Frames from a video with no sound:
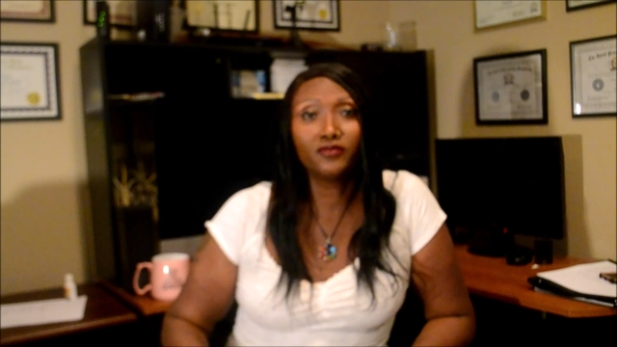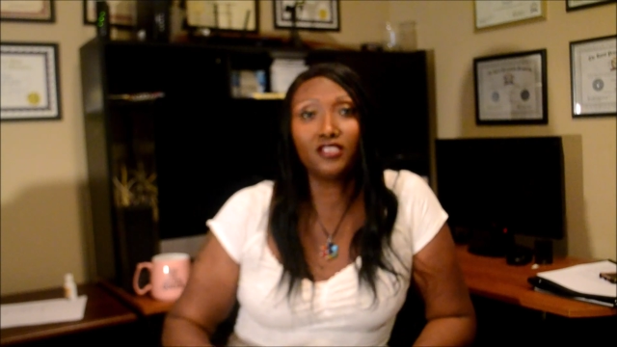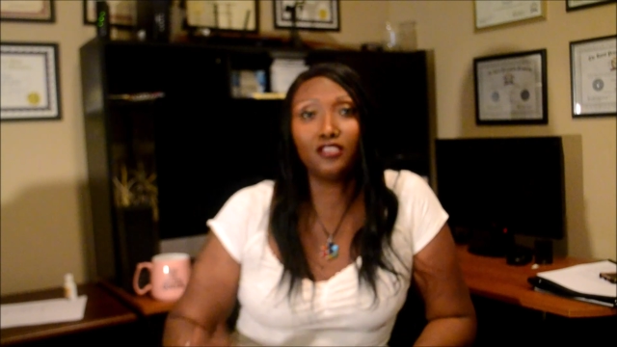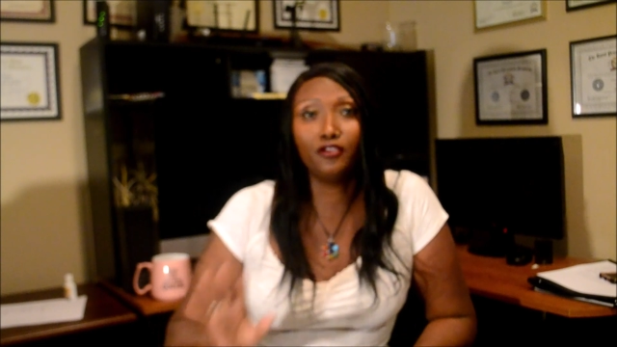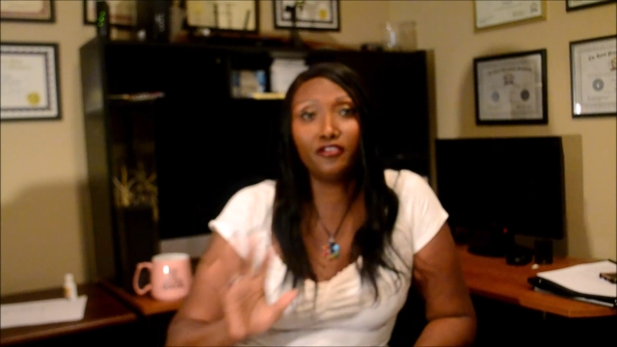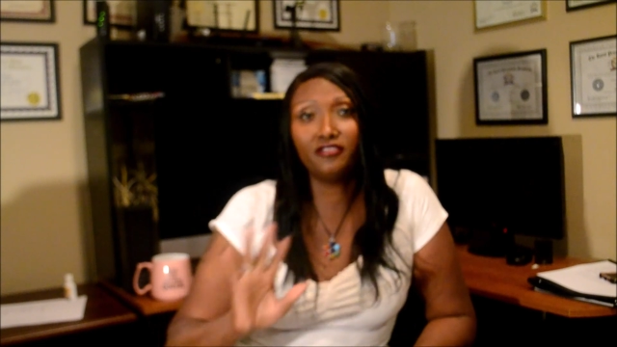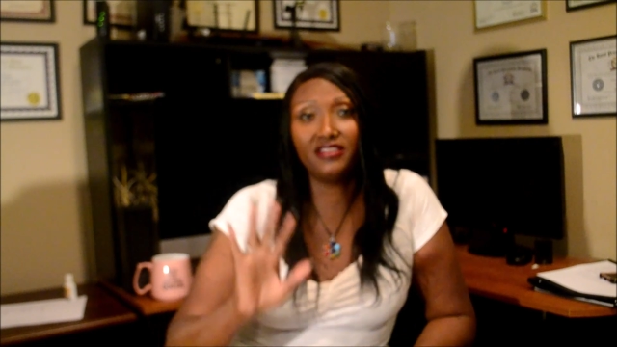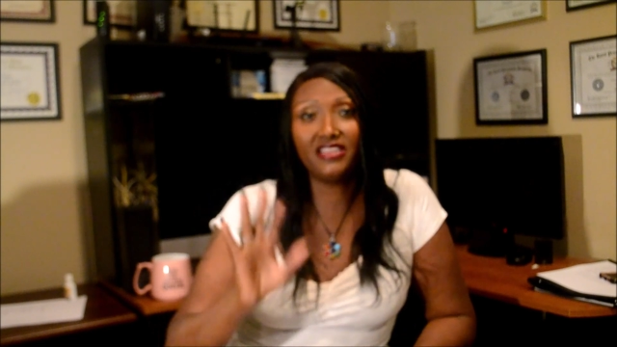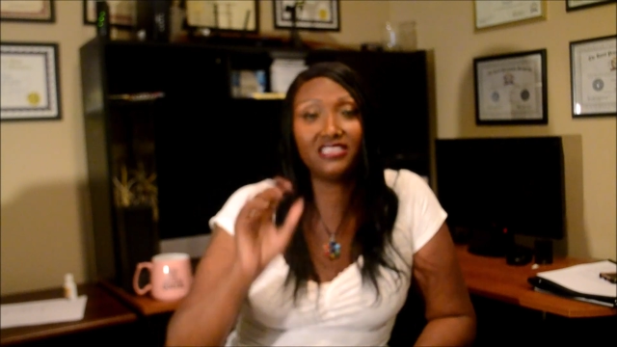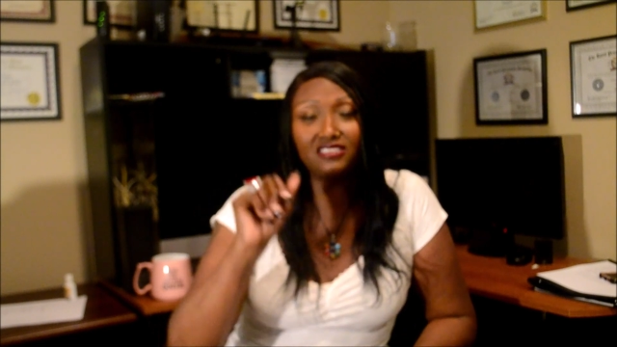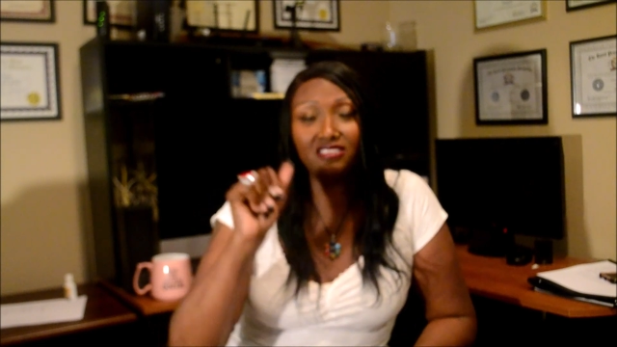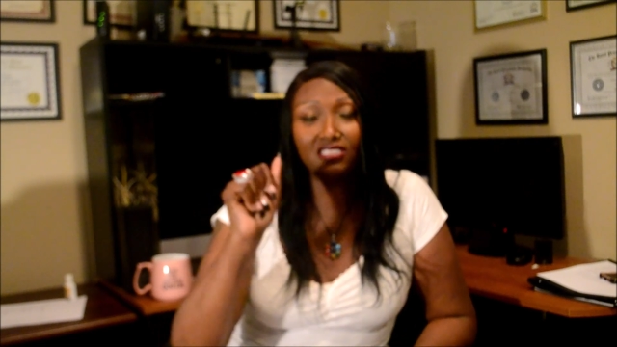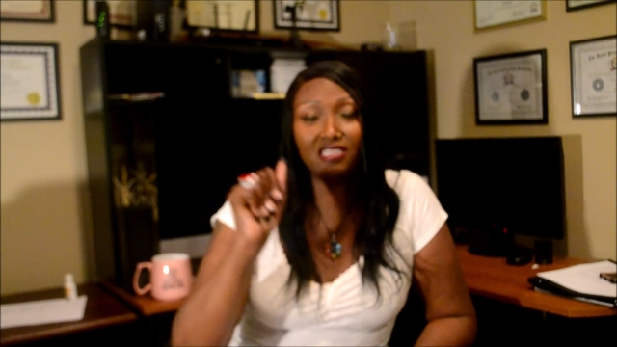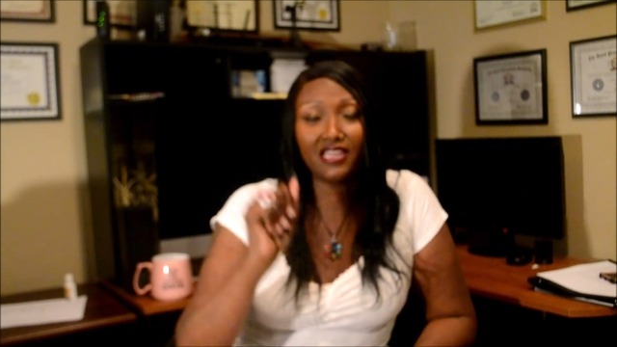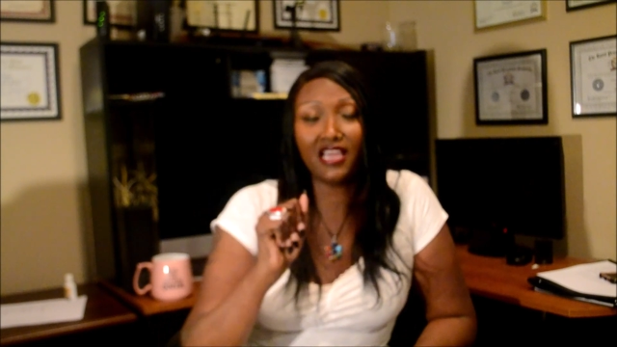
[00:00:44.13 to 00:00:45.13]
You're next
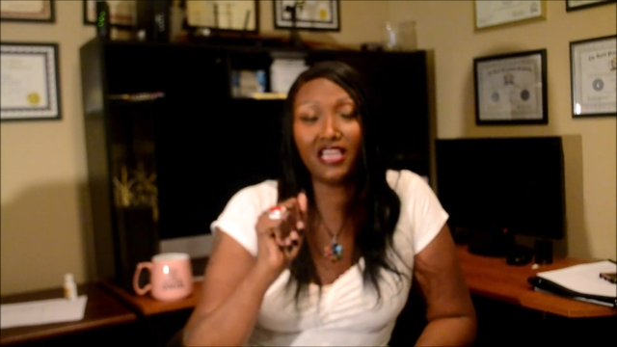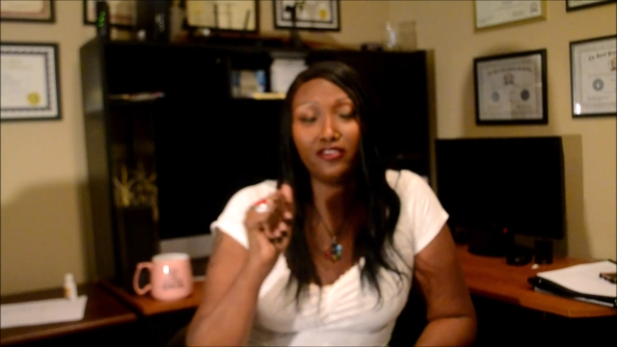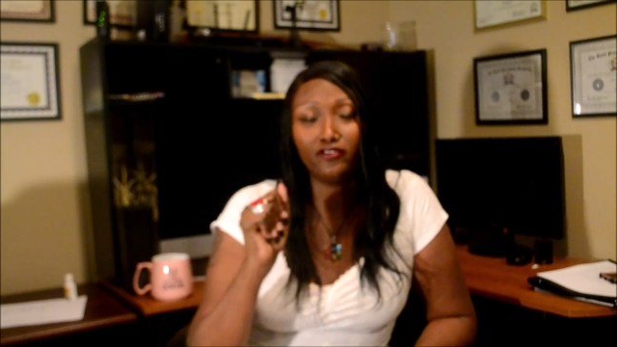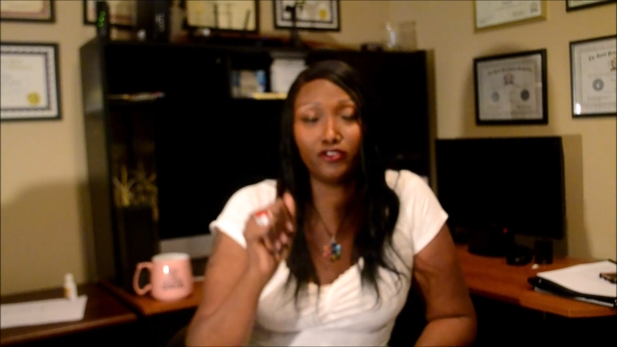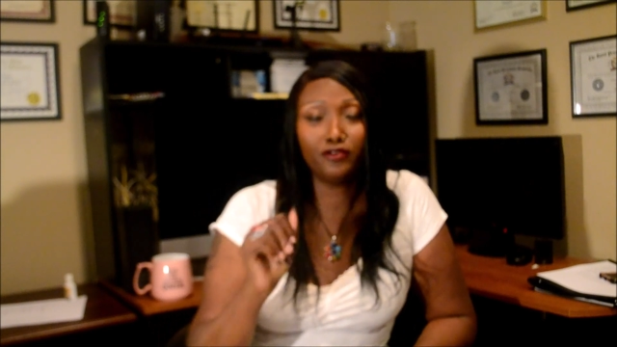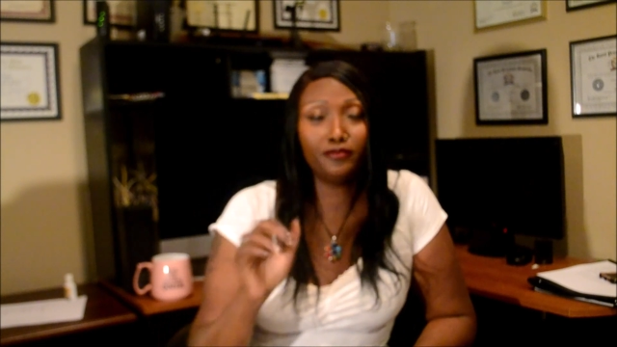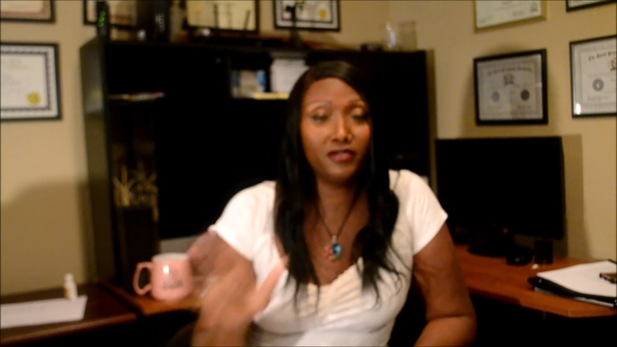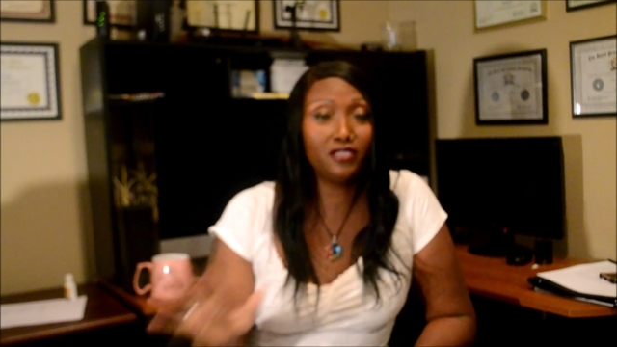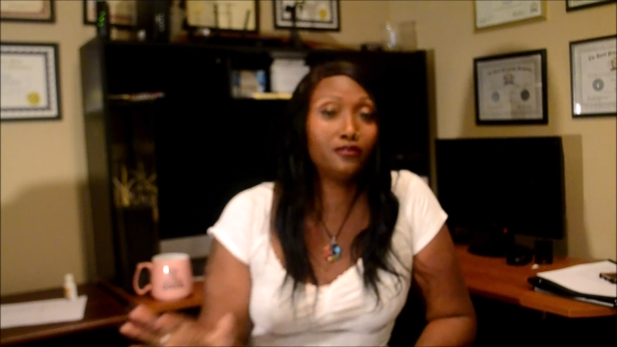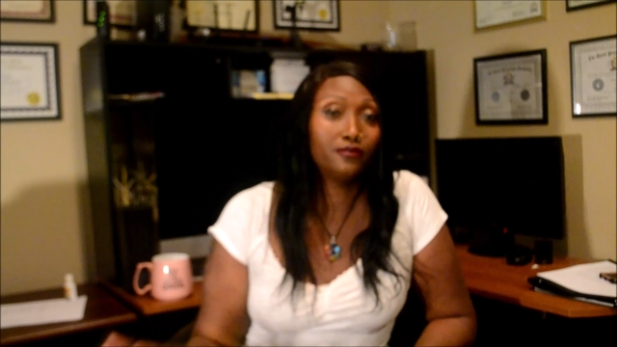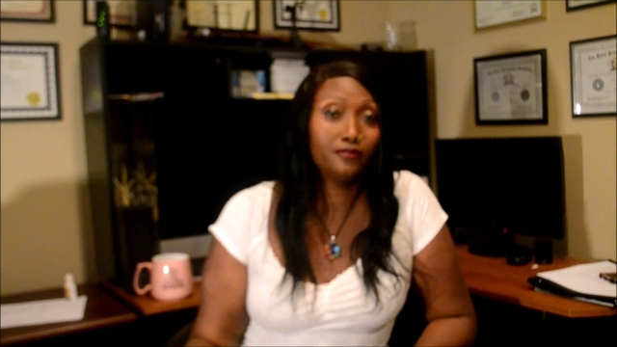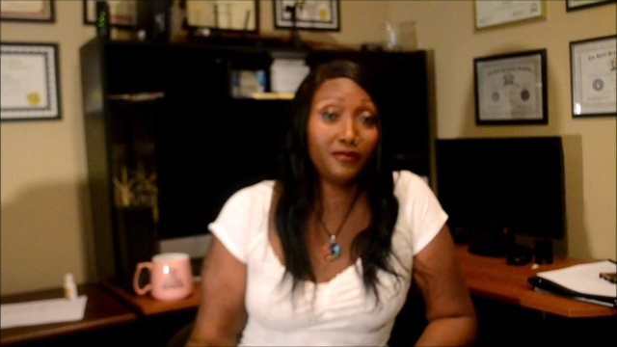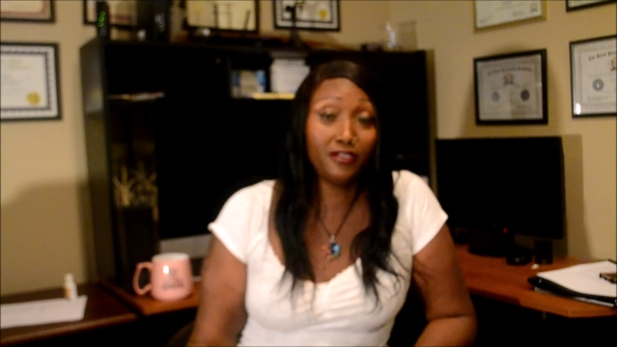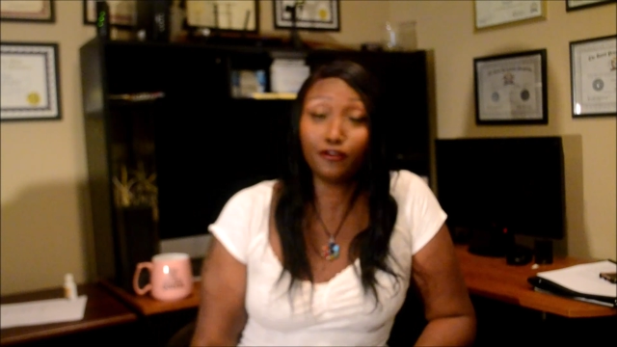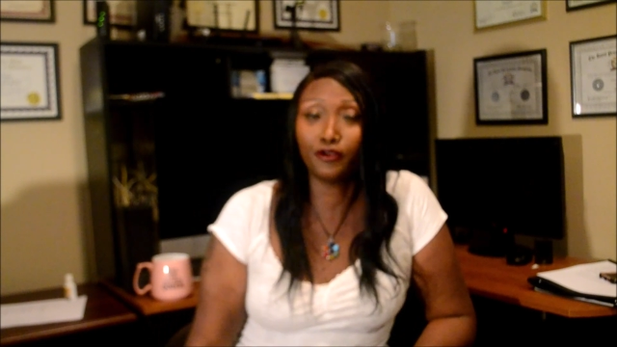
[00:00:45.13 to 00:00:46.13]
in line for
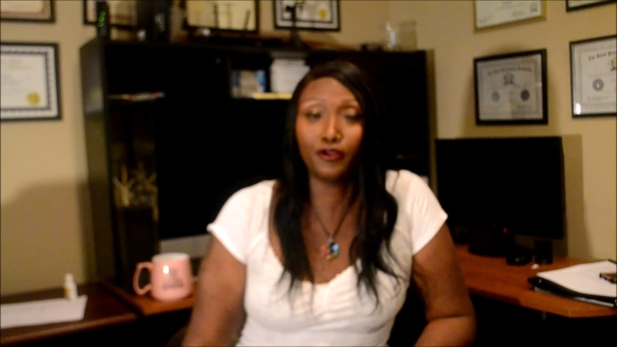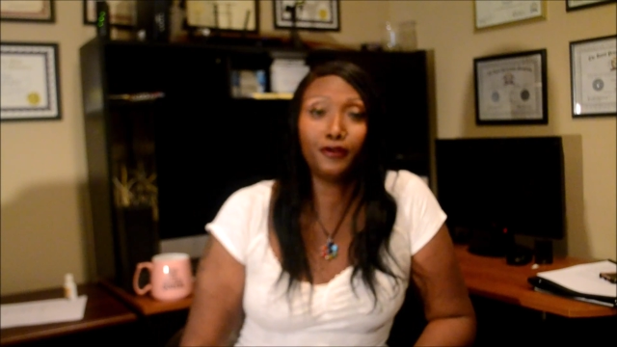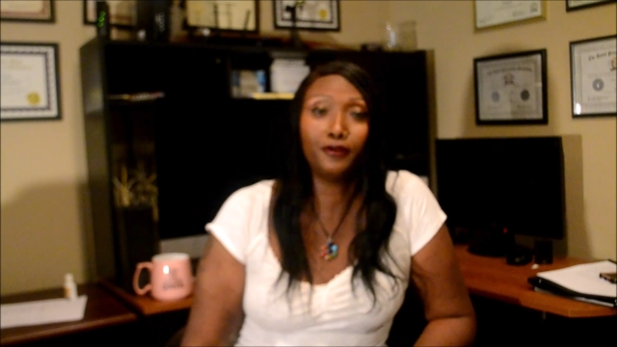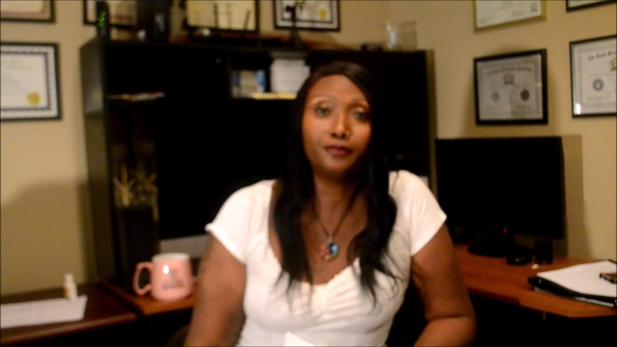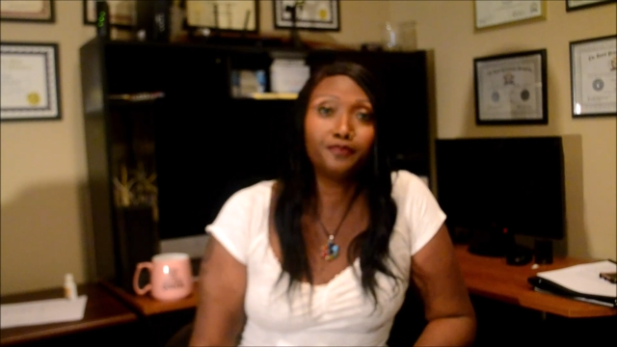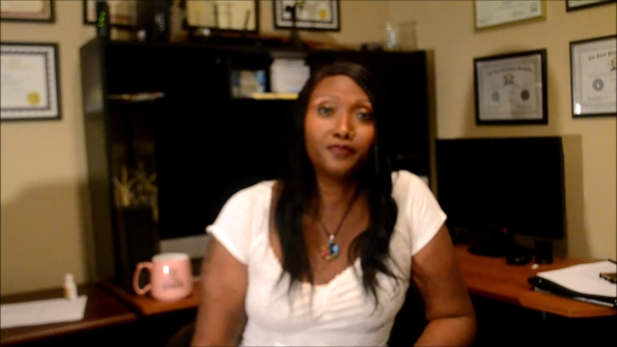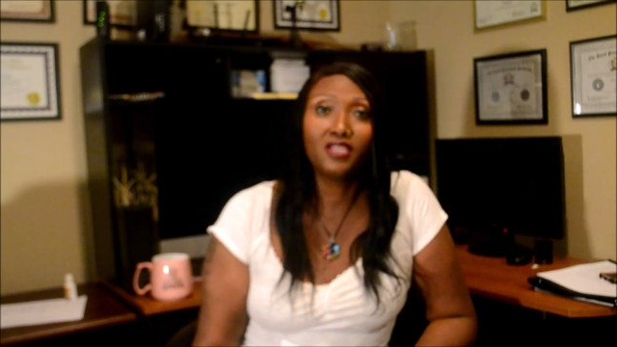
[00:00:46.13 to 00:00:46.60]
a miracle.